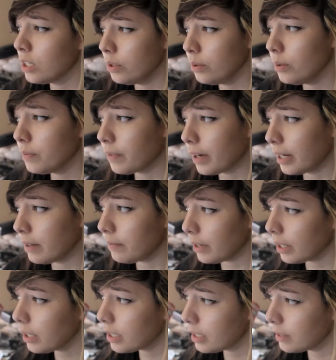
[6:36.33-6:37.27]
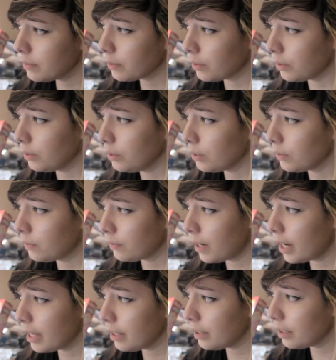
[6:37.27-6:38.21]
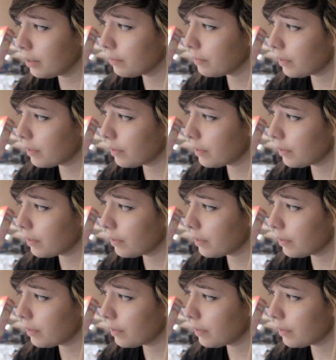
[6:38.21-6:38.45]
you would find it very difficult to fire